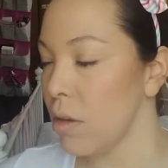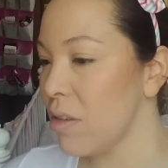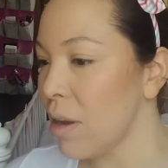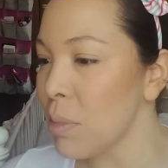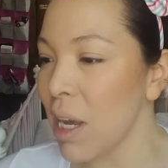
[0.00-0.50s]

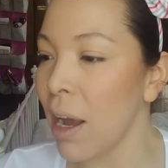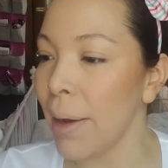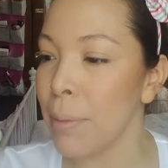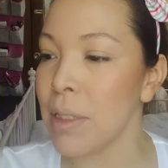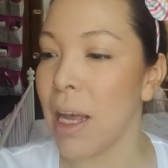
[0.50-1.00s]

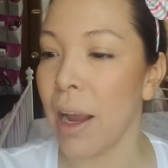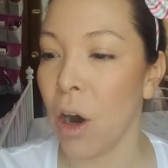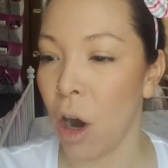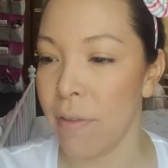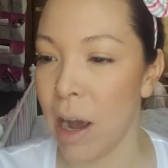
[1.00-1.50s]
Sometimes I
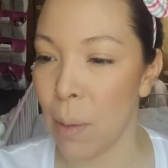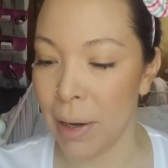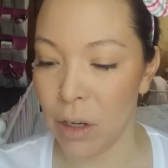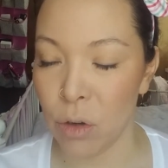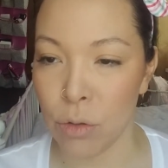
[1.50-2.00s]
carve out
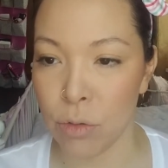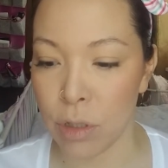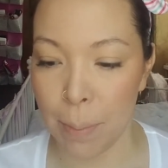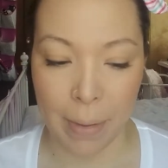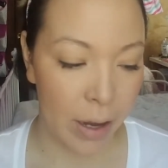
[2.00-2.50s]
my
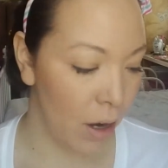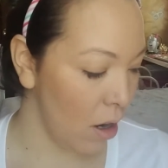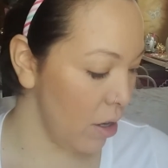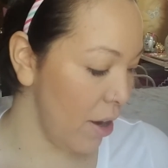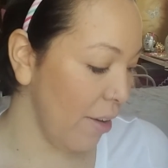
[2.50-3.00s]
nose, but
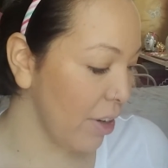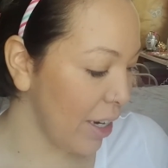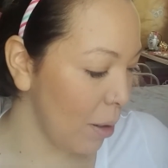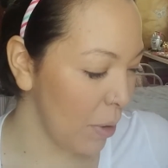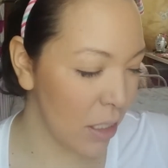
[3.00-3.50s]
on an
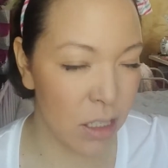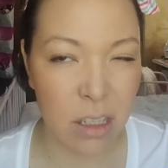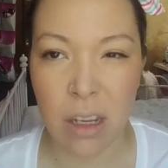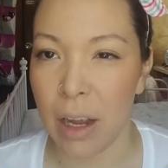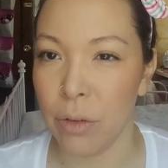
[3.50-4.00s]
everyday
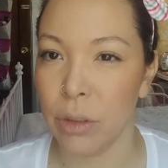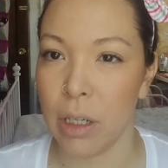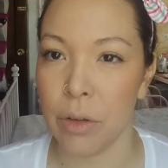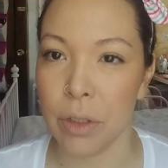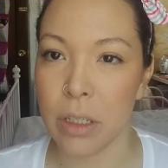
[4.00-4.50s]
basis, I don't
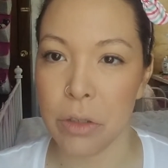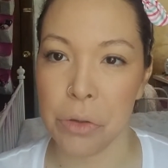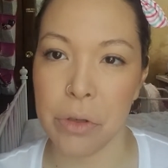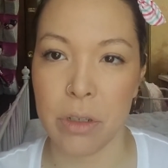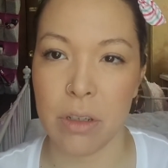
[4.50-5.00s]
generally
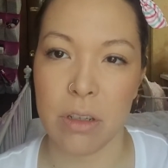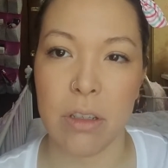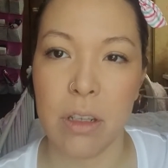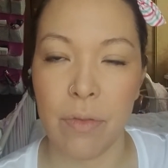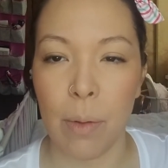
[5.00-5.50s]
do. It's
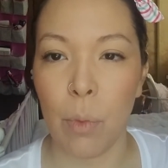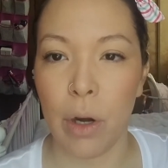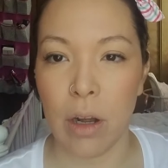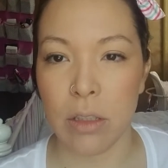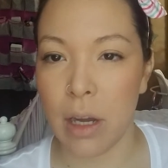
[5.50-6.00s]
just if I'm
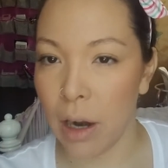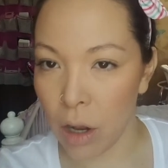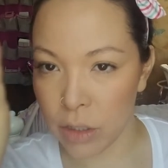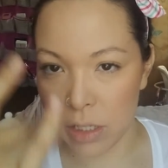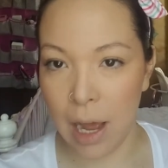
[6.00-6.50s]
going outside,
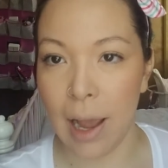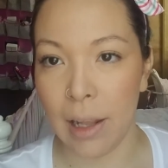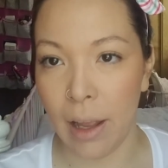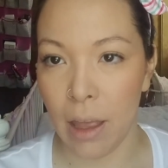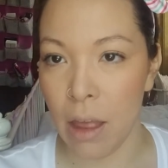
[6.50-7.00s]
I'll just
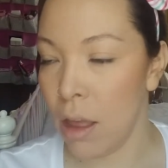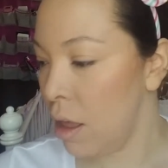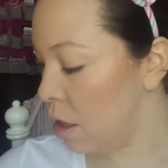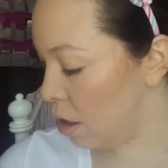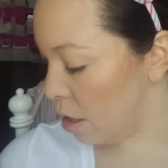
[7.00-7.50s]
highlight
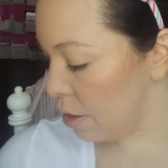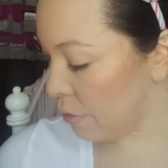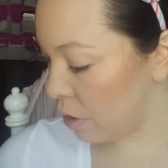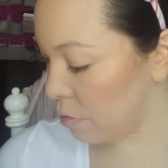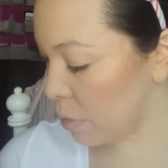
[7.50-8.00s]
the
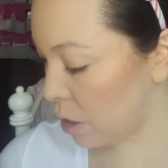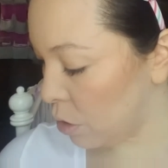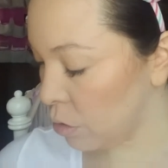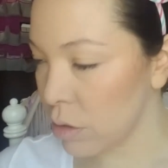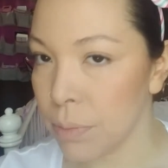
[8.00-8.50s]
front of my
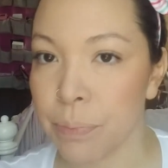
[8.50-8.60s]
nose.